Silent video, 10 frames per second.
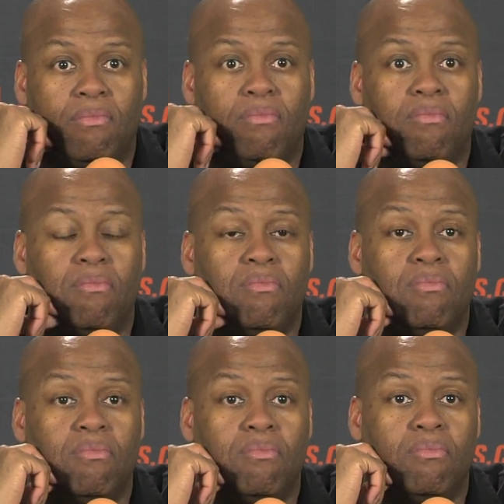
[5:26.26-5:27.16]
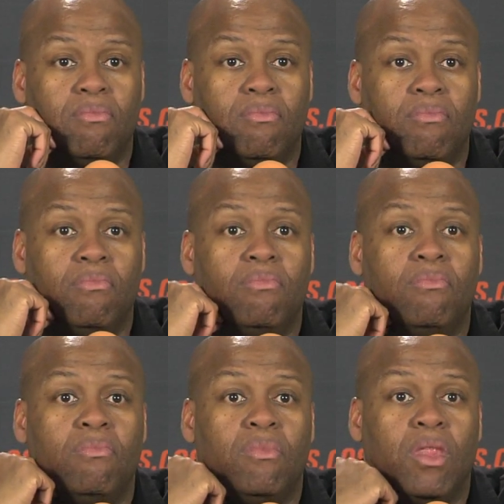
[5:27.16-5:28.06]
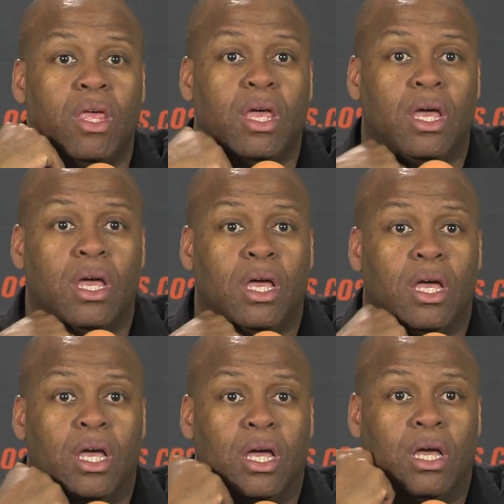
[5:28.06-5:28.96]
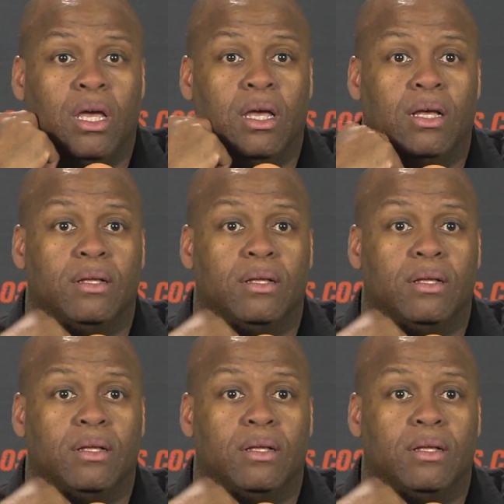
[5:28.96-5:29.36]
Nothing is said.